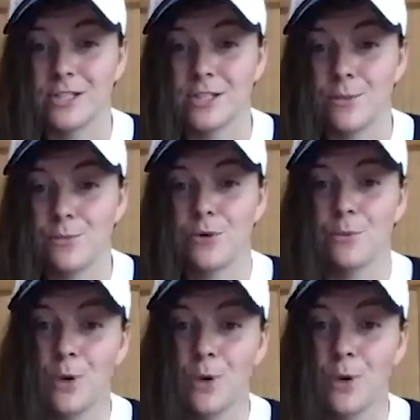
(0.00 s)
to
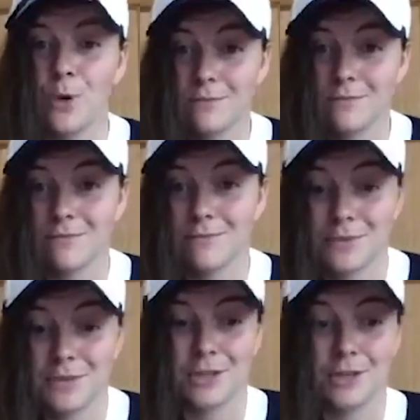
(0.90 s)
promote
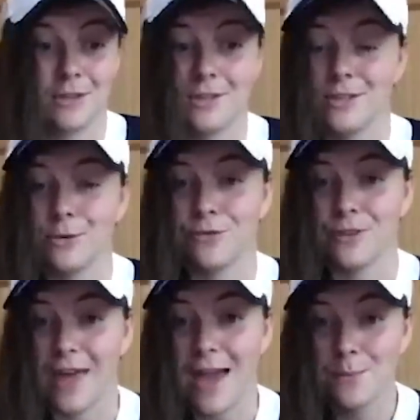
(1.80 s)
the deal for
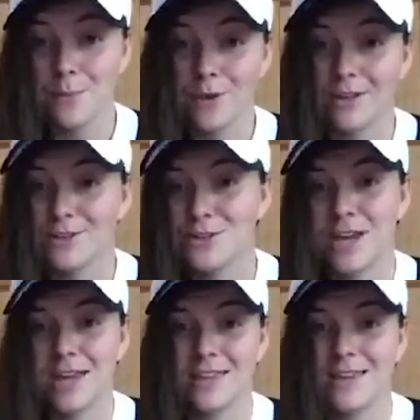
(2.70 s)
them and
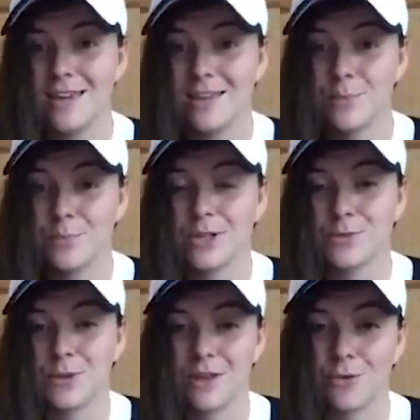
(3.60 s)
share the buzz
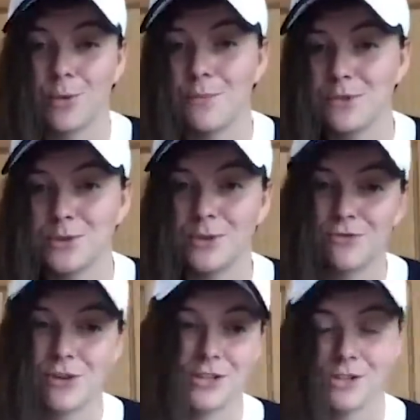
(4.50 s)
with everyone between
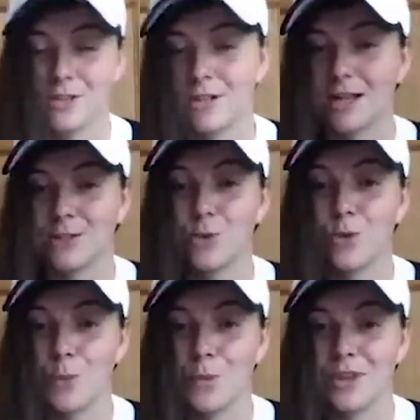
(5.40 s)
Rangers and
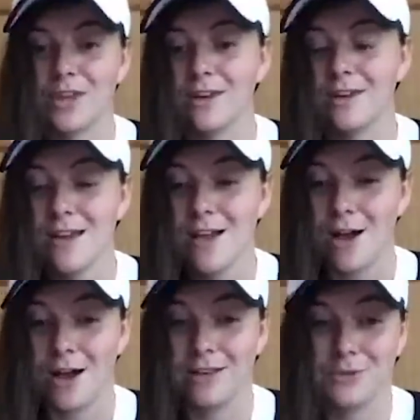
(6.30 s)
Castore. But then
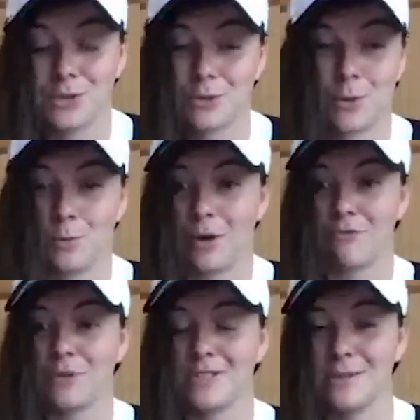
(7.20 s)
I just
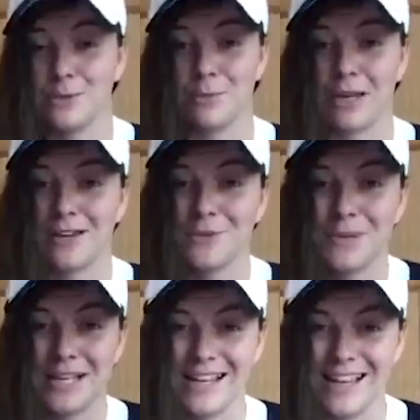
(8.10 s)
seem to have been
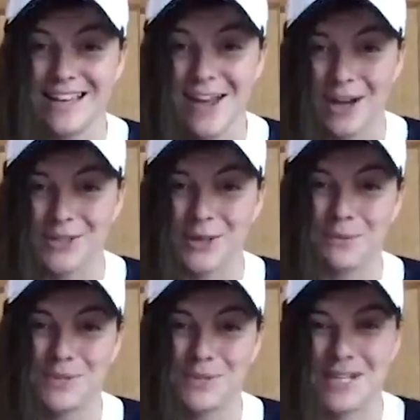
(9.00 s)
completely
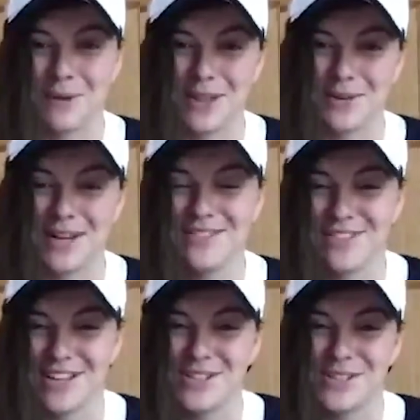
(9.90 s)
adopted by the
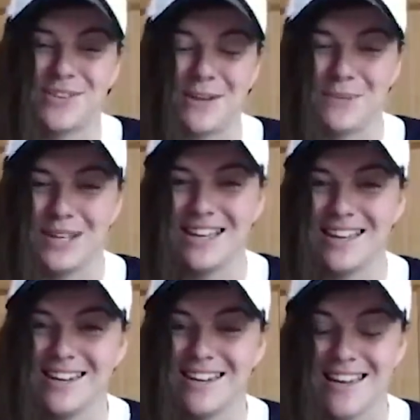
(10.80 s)
Rangers family,
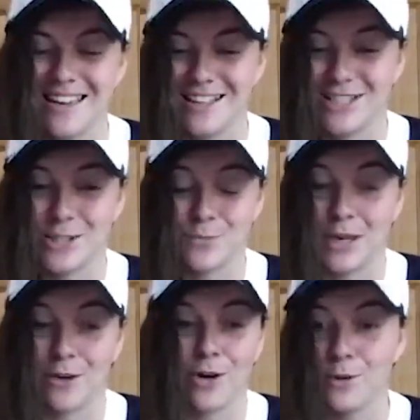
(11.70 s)
and it's just been
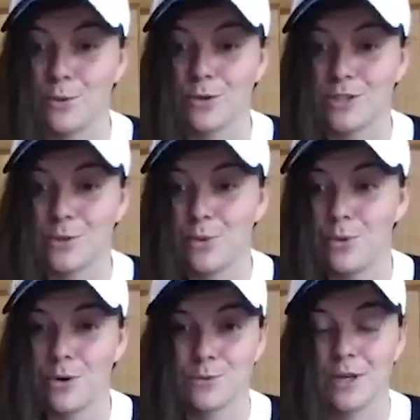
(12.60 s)
incredible. The
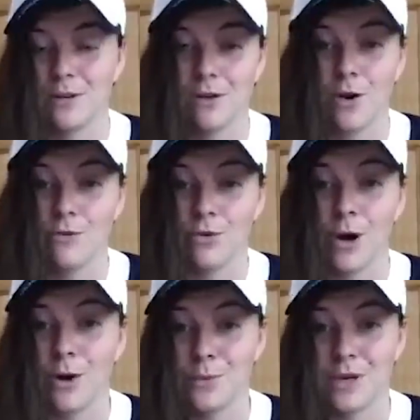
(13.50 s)
support has been
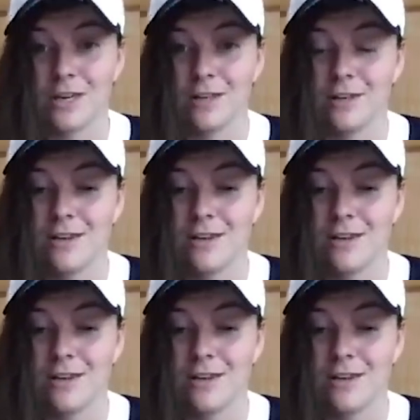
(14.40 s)
overwhelming, and